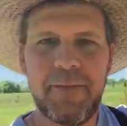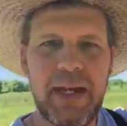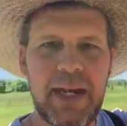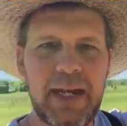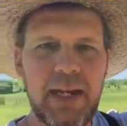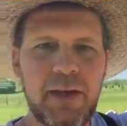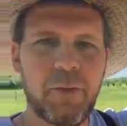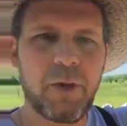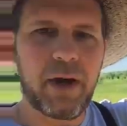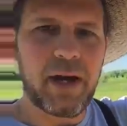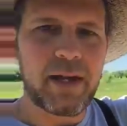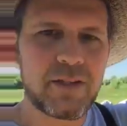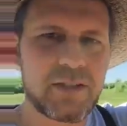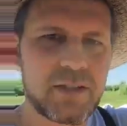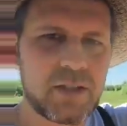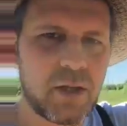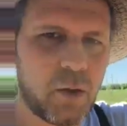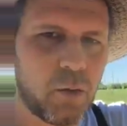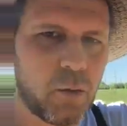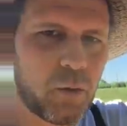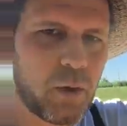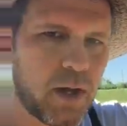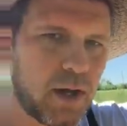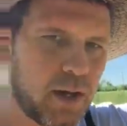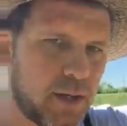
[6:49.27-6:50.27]
Anyway,
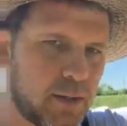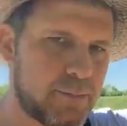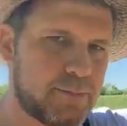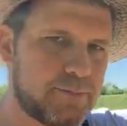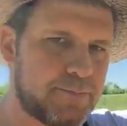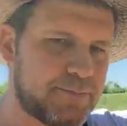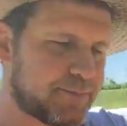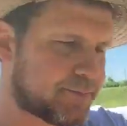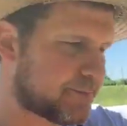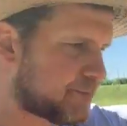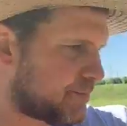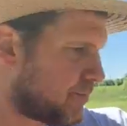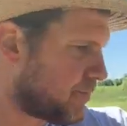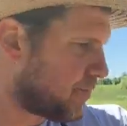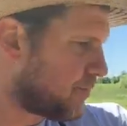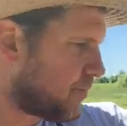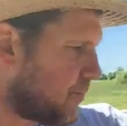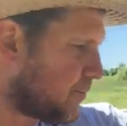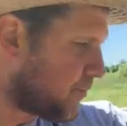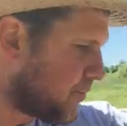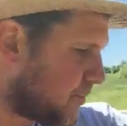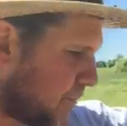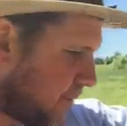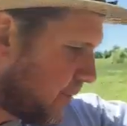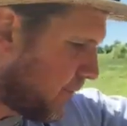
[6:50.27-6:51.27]
so.
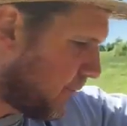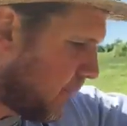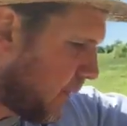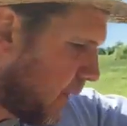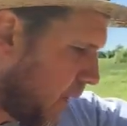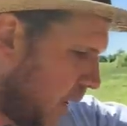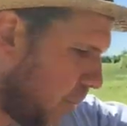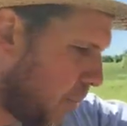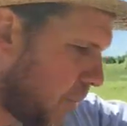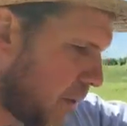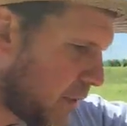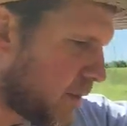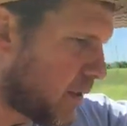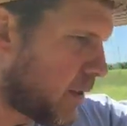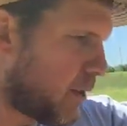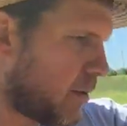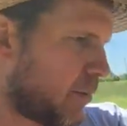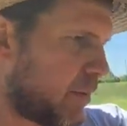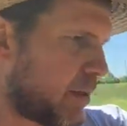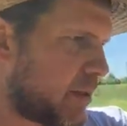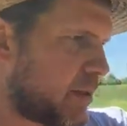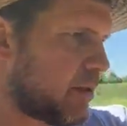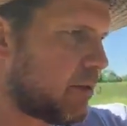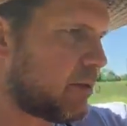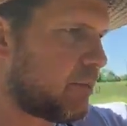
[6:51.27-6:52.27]
But
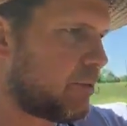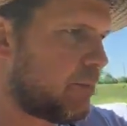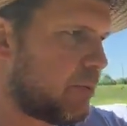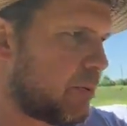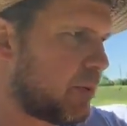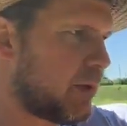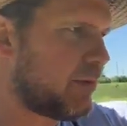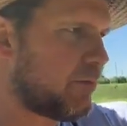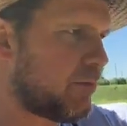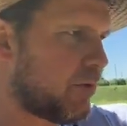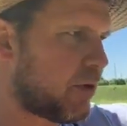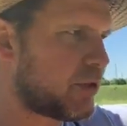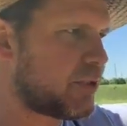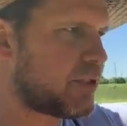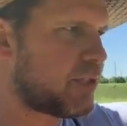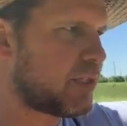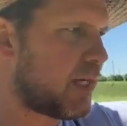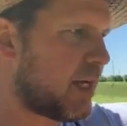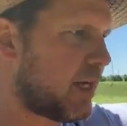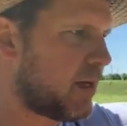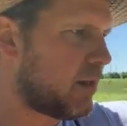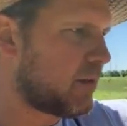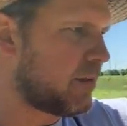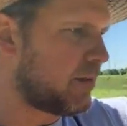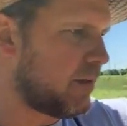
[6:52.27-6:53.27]
they're pretty
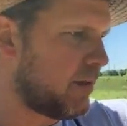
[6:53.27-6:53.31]
versatile.